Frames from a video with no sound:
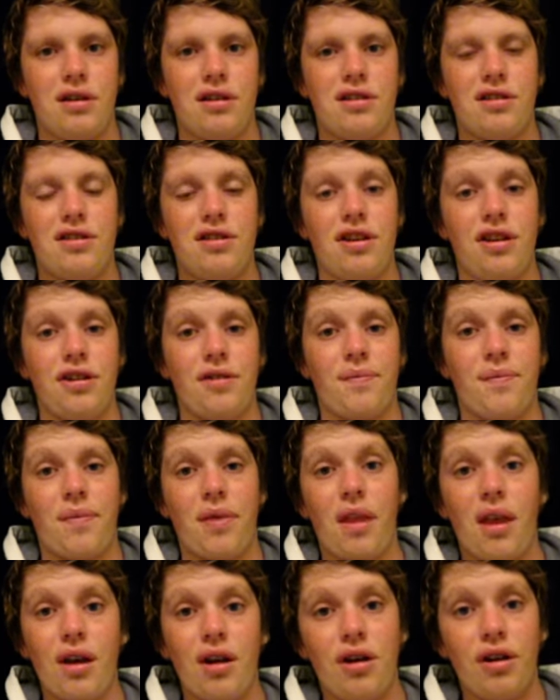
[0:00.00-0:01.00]
So,
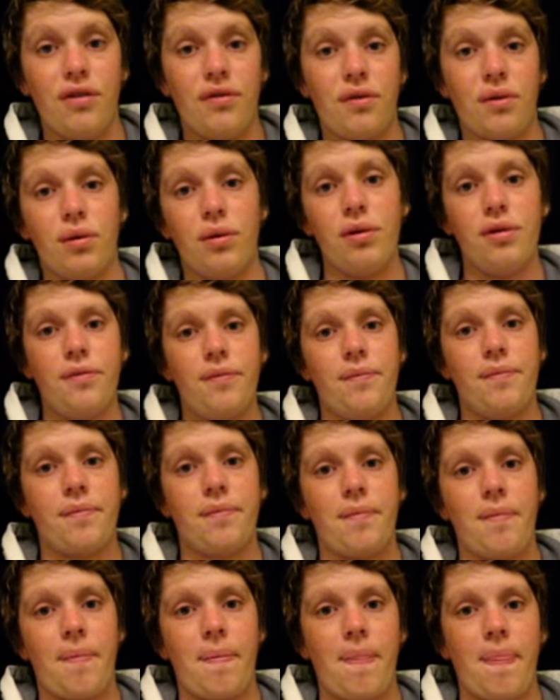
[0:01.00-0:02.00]
overall,
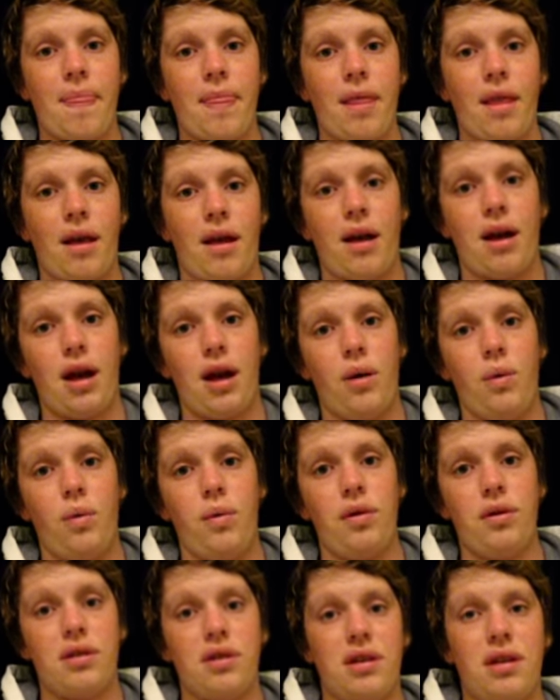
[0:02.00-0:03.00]
I
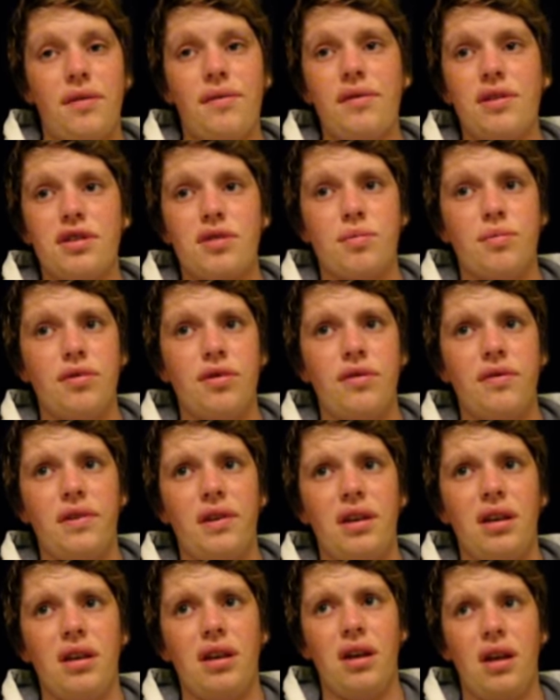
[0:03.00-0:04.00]
would give this
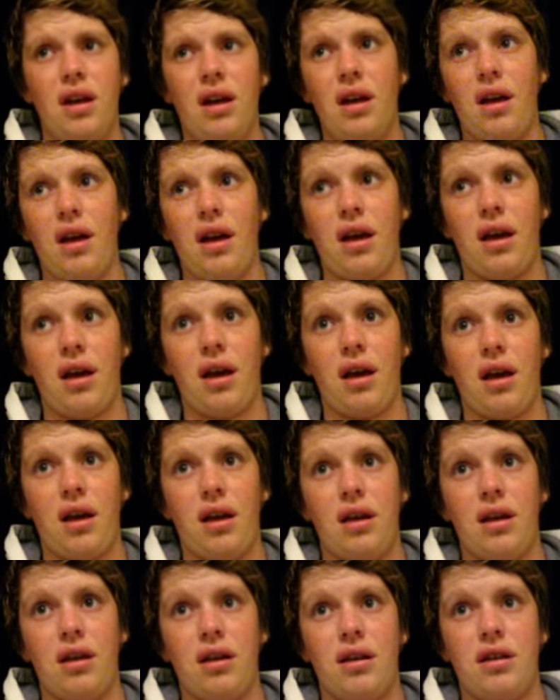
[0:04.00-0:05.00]
movie
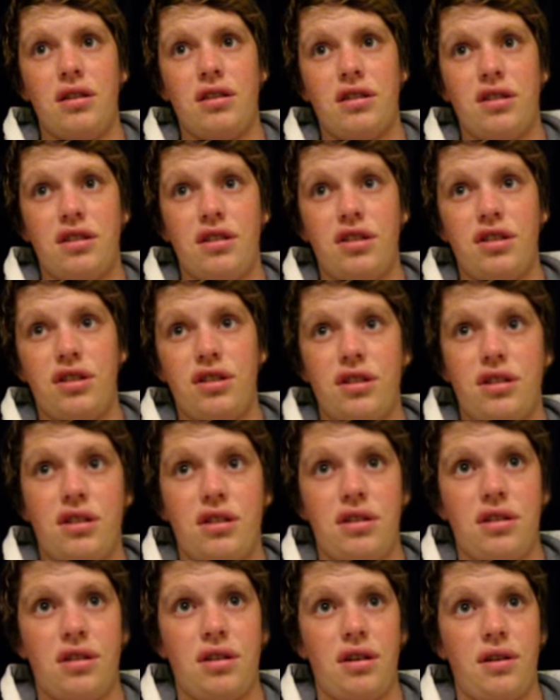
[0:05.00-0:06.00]
a
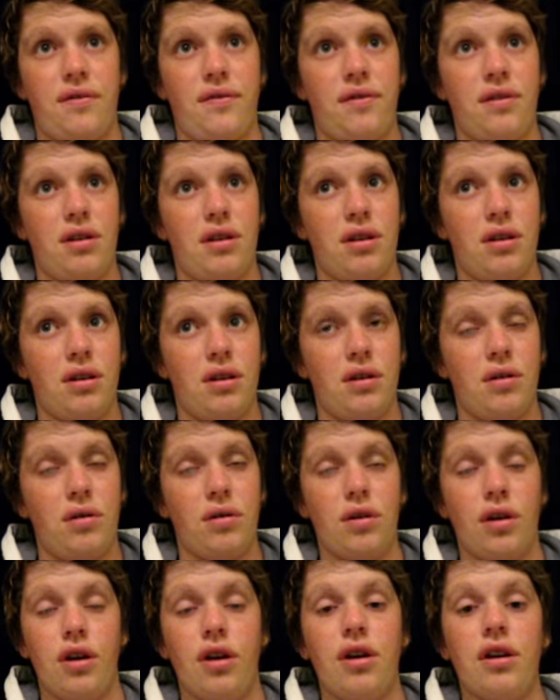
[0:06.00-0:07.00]
7,
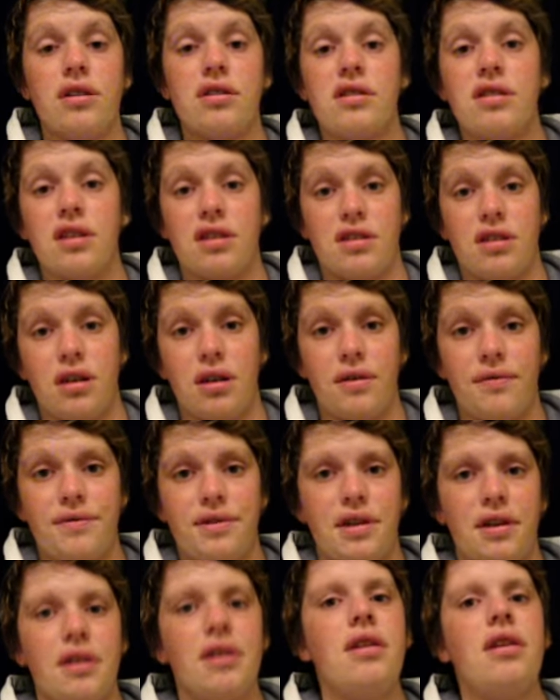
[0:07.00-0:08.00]
or no, a 6 out of
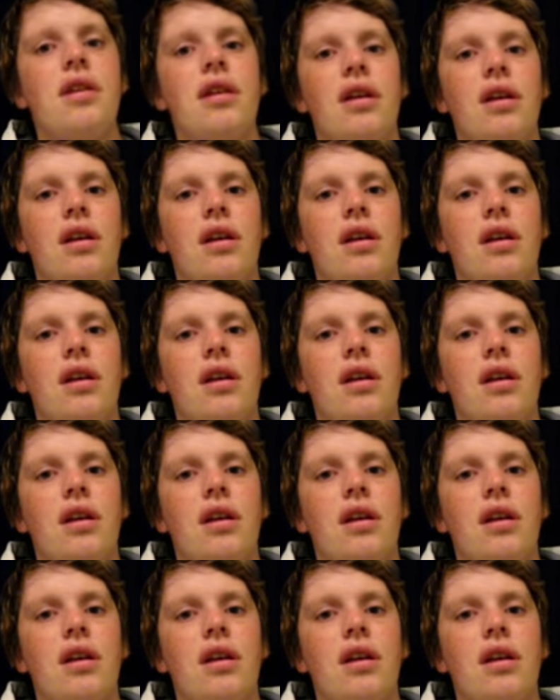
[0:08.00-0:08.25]
10,